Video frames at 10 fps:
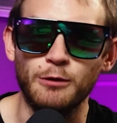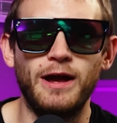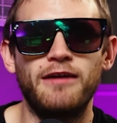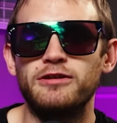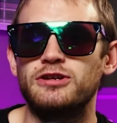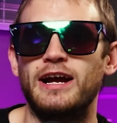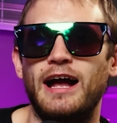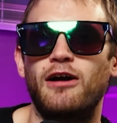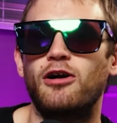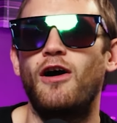We haven't drank
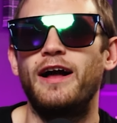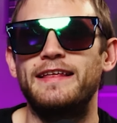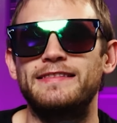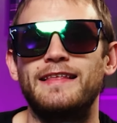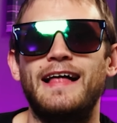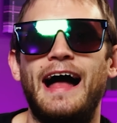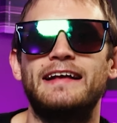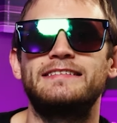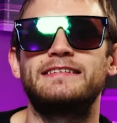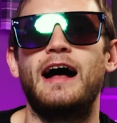alcohol. I think the
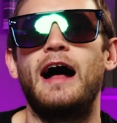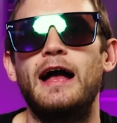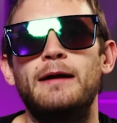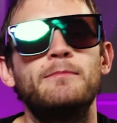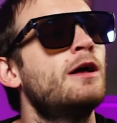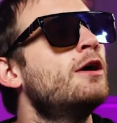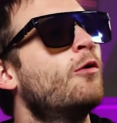last time.